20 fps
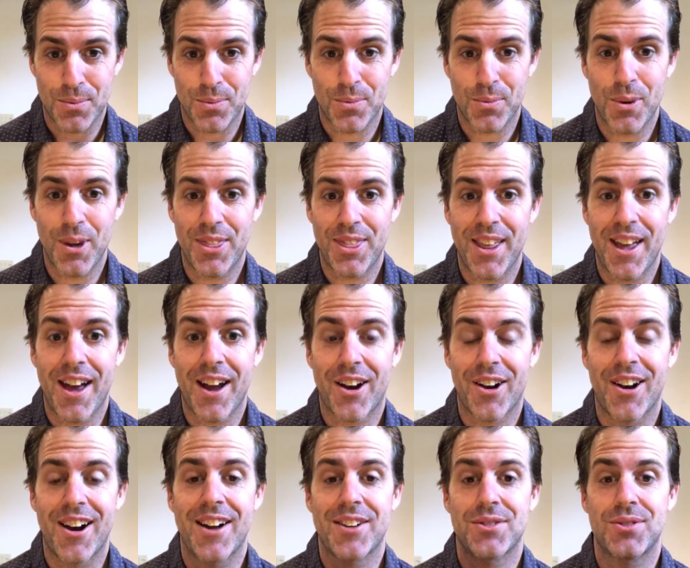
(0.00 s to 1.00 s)
What the heck
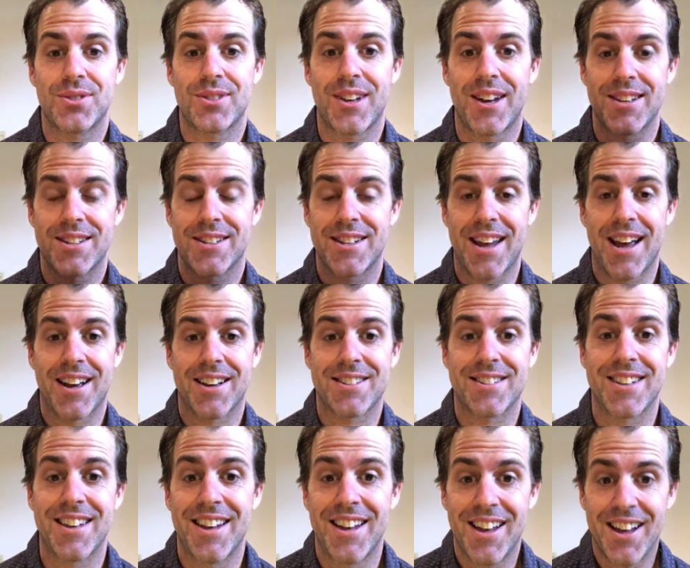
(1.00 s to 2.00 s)
are exercise
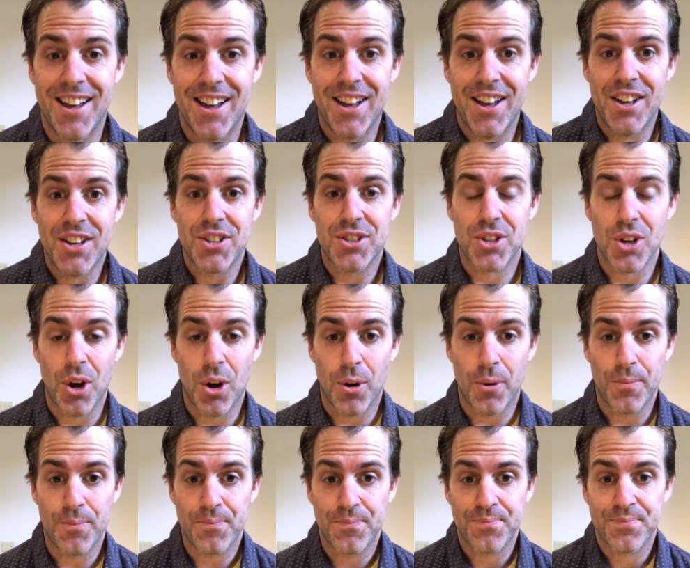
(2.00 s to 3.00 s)
snacks?
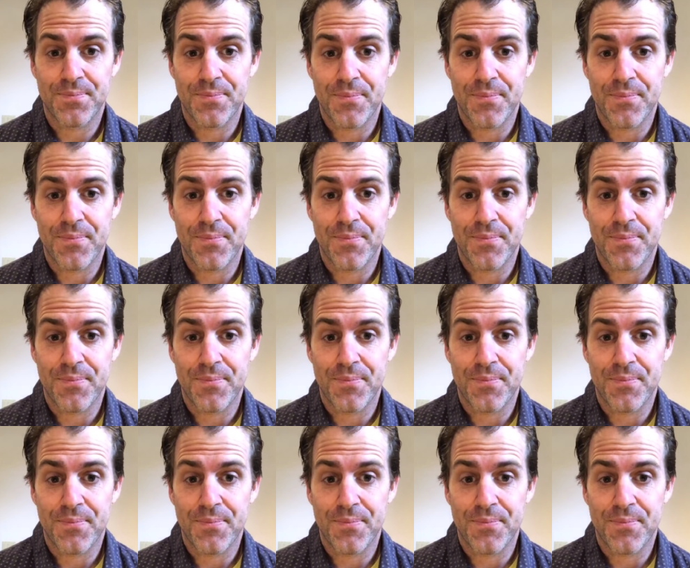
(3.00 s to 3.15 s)
So